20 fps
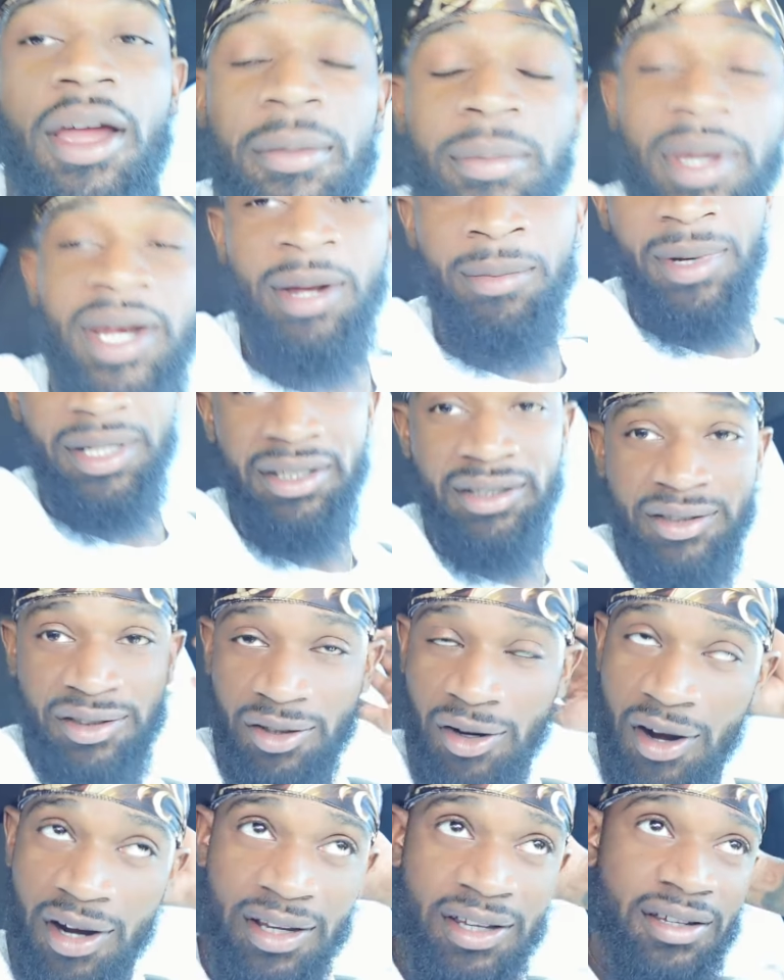bet I'm at the
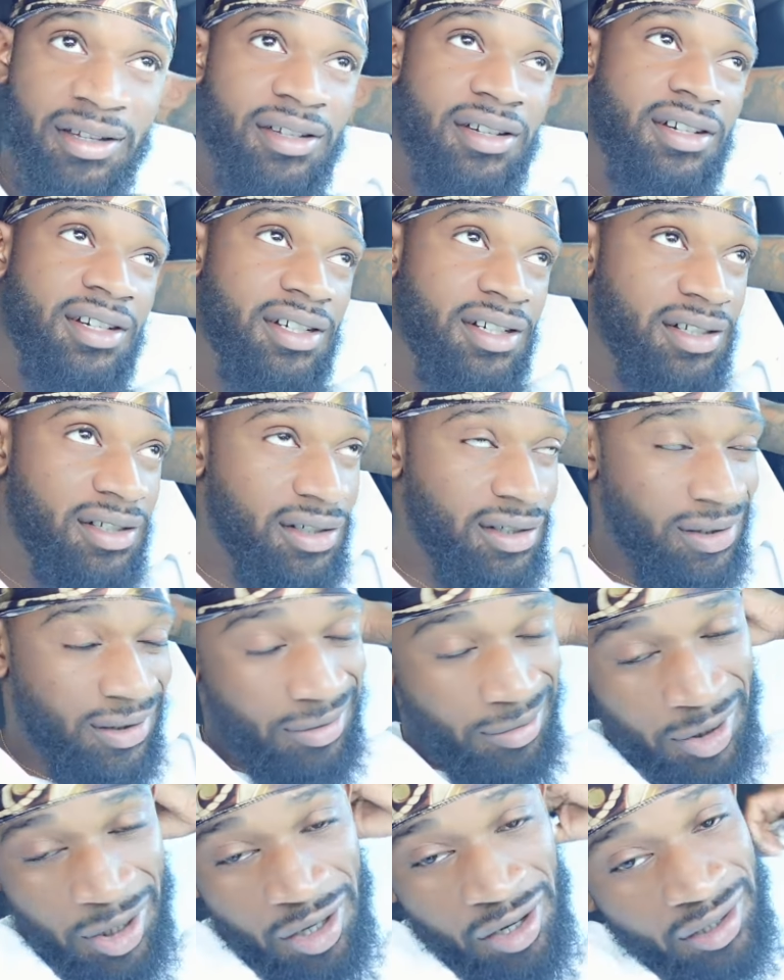Target.
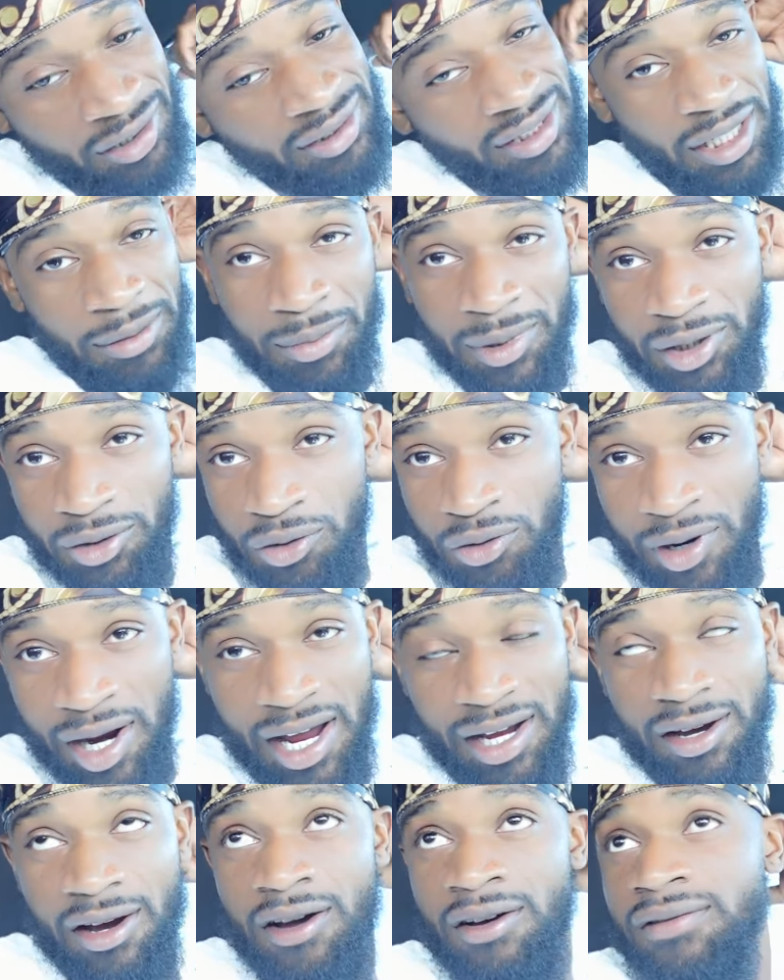I'm gonna take my
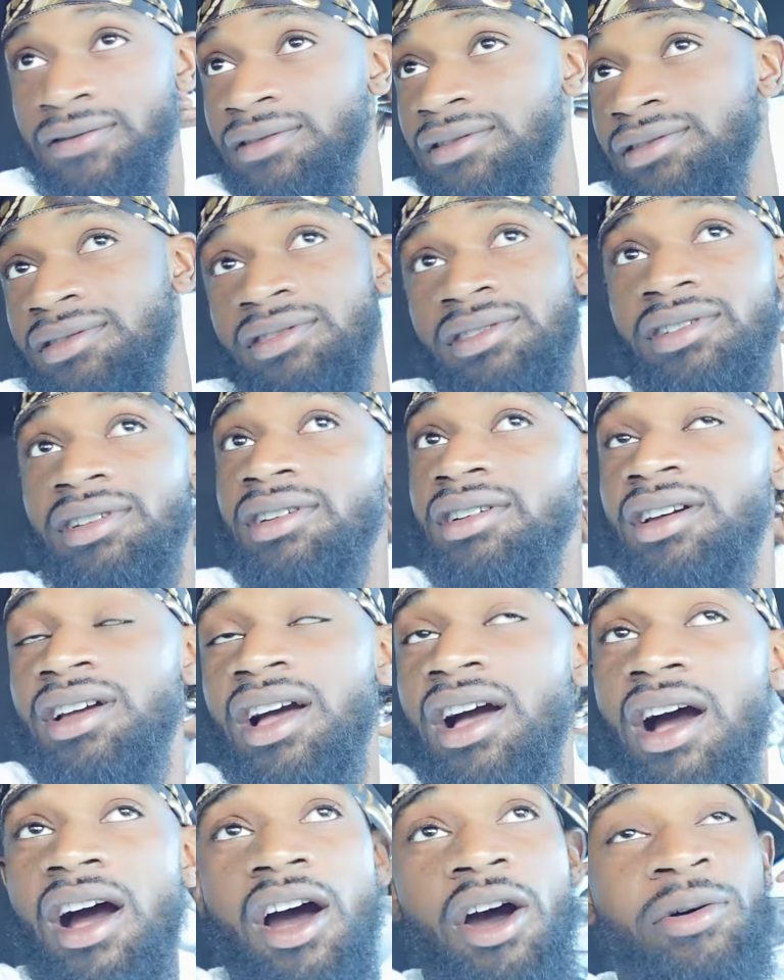do-rag off.
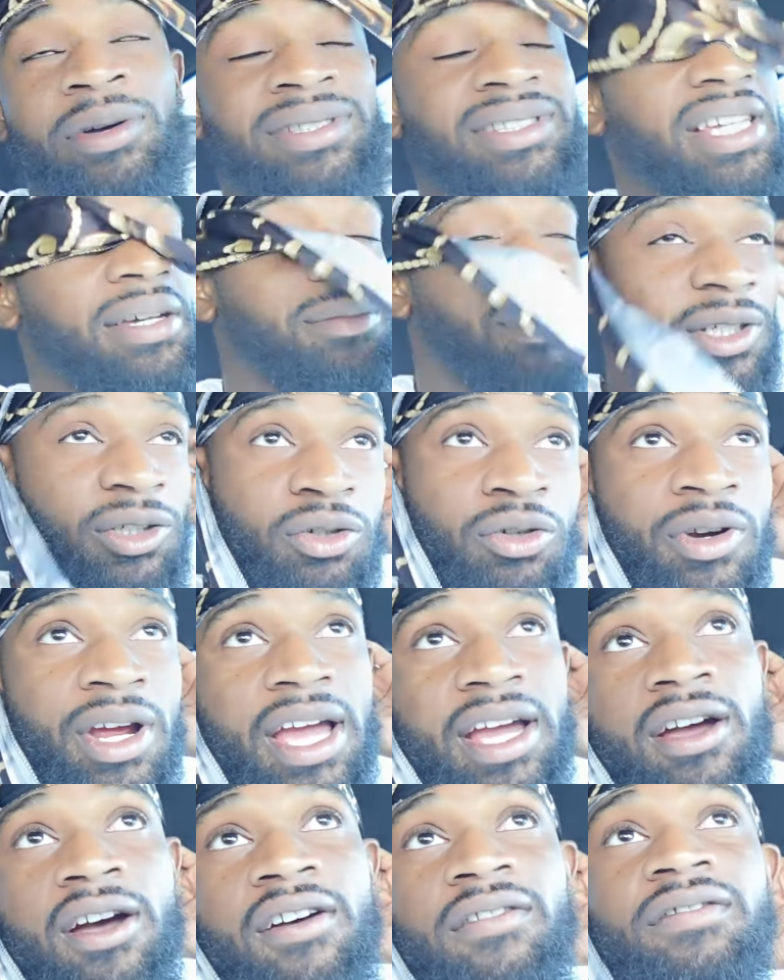I always take my
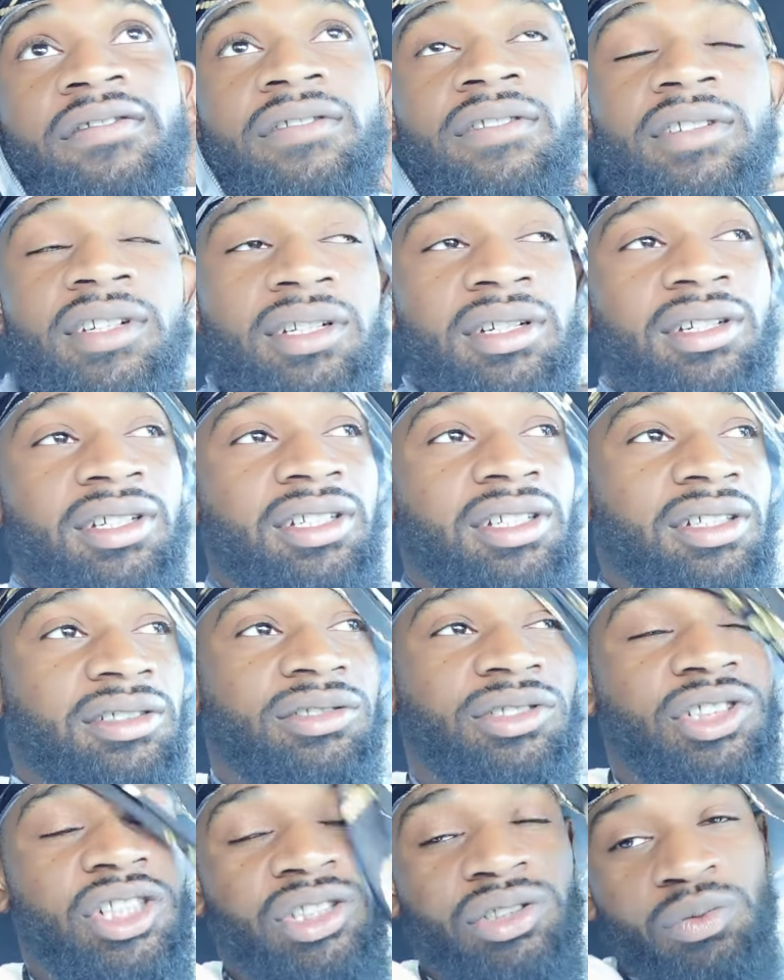do-rag off
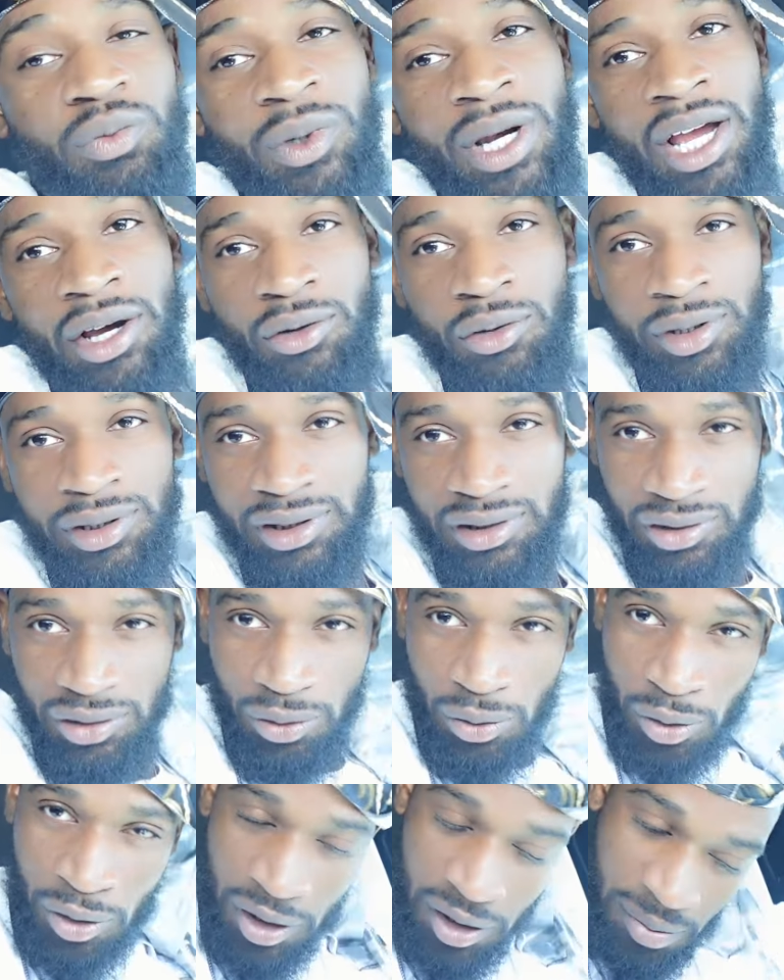just when I go into
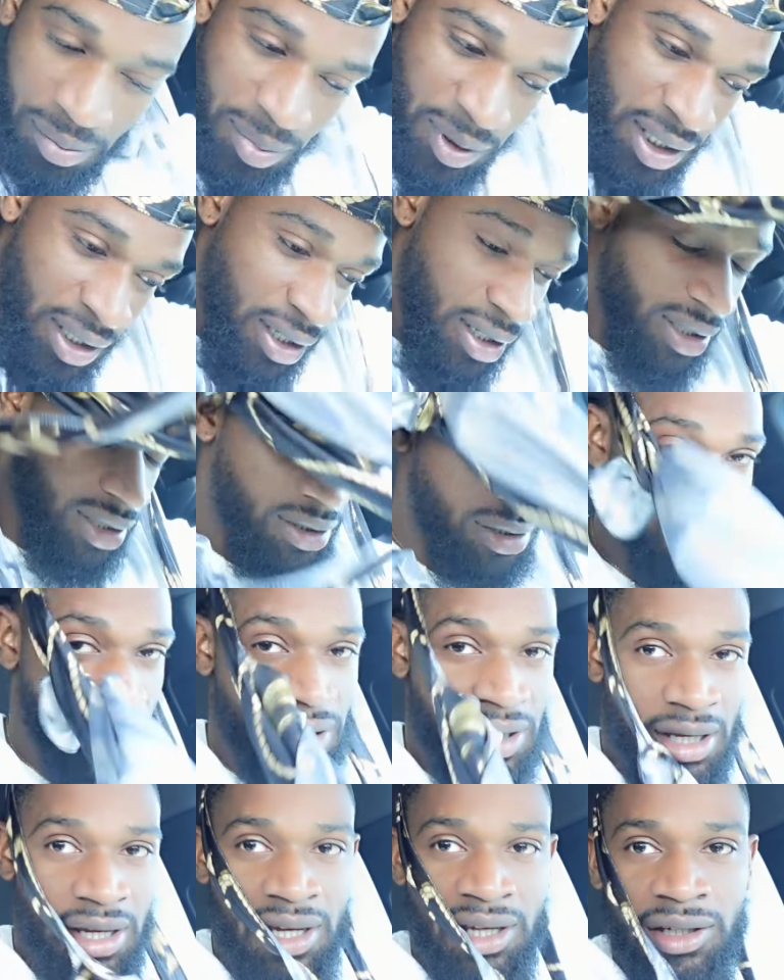stores, because
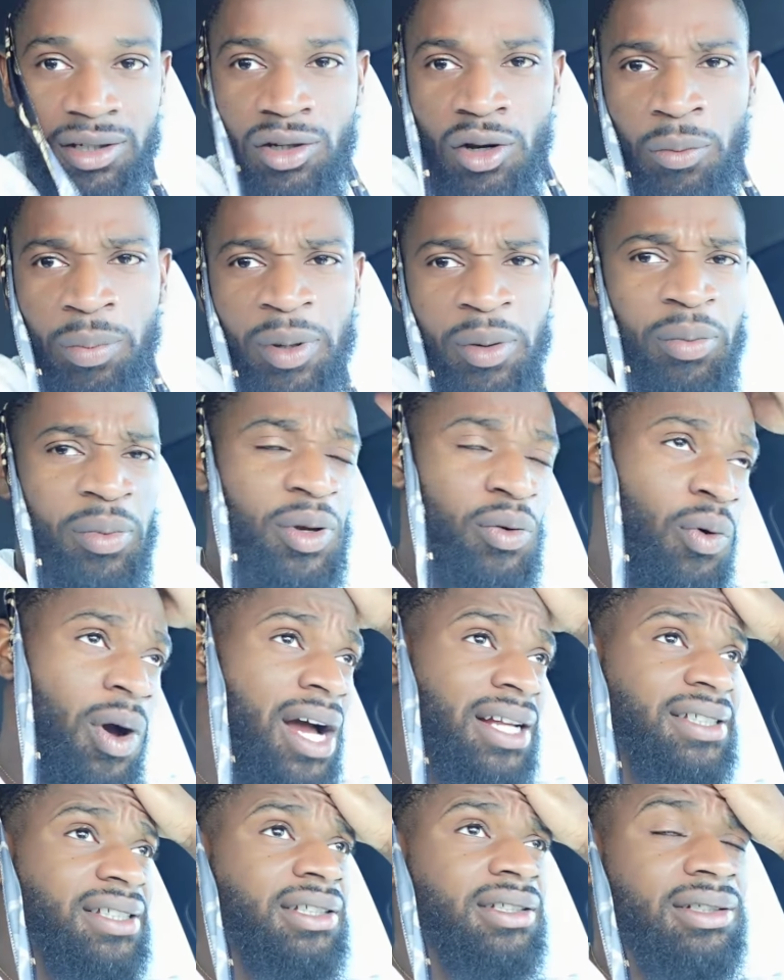you know, people be
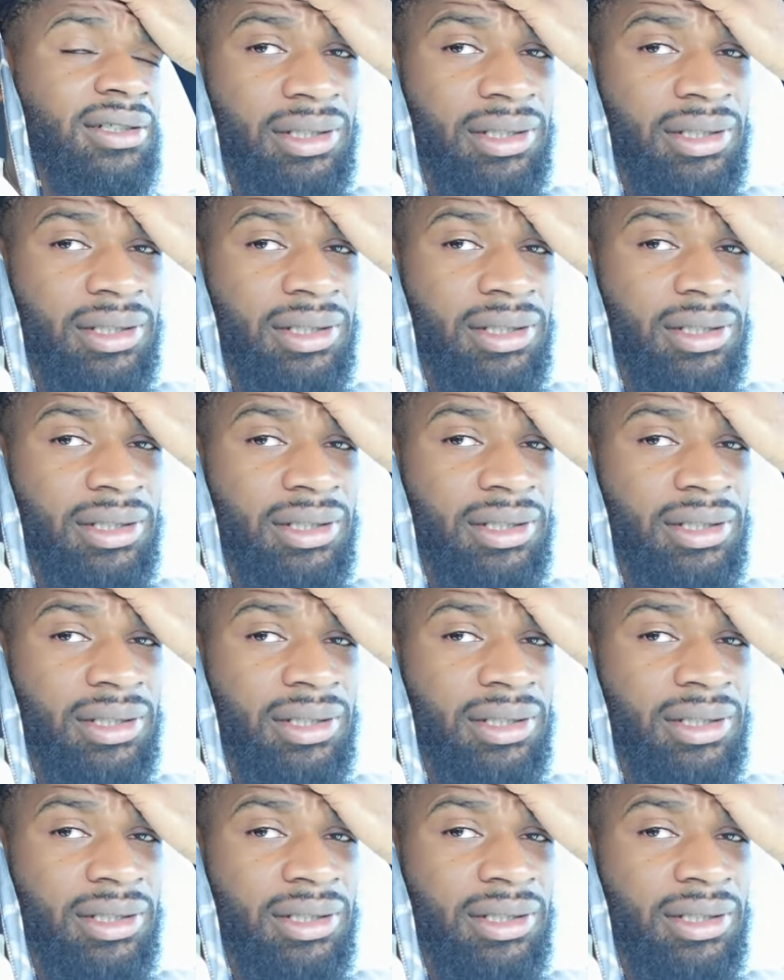watching.